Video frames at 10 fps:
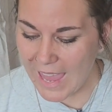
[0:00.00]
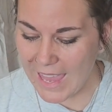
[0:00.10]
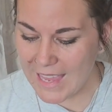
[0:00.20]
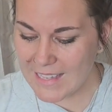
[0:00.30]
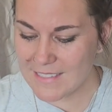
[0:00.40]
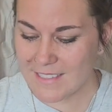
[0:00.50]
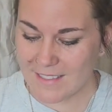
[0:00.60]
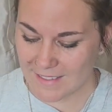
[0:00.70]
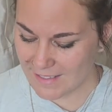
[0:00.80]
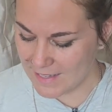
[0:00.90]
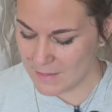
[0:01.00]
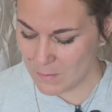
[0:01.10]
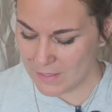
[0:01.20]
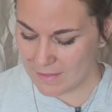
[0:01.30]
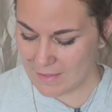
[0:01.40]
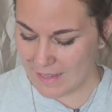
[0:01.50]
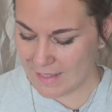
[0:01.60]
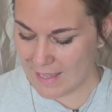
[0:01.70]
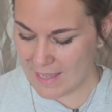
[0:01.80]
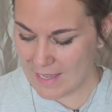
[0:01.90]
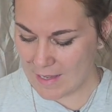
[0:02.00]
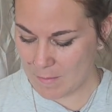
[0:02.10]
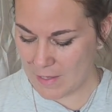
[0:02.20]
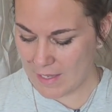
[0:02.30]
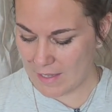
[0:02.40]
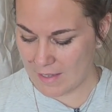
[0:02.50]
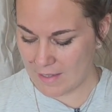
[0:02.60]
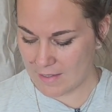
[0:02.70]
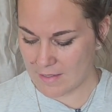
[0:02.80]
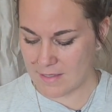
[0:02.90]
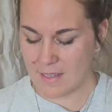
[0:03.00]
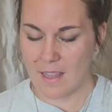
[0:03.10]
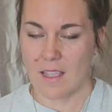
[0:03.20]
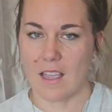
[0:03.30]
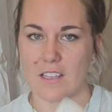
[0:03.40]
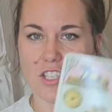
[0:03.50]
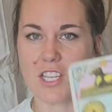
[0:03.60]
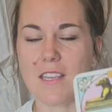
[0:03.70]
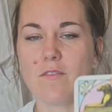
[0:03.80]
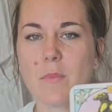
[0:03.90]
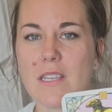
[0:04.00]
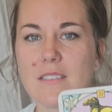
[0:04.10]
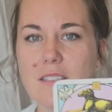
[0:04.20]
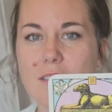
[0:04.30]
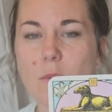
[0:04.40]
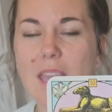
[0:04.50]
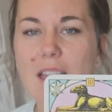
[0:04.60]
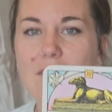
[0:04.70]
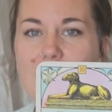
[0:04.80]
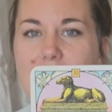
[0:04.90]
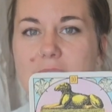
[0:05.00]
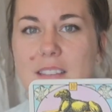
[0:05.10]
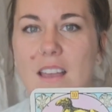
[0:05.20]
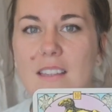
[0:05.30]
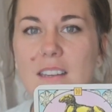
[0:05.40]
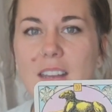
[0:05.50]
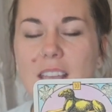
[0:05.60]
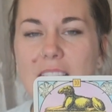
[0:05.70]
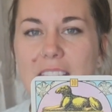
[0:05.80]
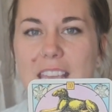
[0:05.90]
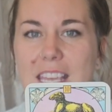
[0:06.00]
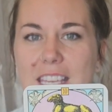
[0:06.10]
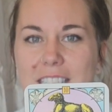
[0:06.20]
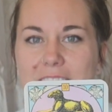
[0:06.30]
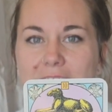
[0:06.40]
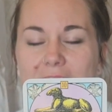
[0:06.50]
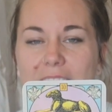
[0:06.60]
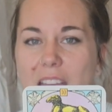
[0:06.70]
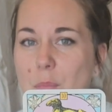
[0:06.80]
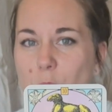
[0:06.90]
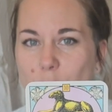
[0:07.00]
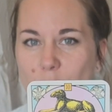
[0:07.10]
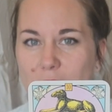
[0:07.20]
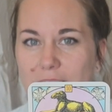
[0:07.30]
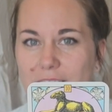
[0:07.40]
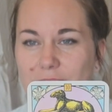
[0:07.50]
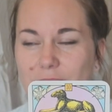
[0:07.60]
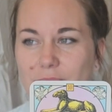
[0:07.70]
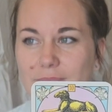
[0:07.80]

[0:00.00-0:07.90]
And the last one that came is achievement. So we have the sun in Capricorn.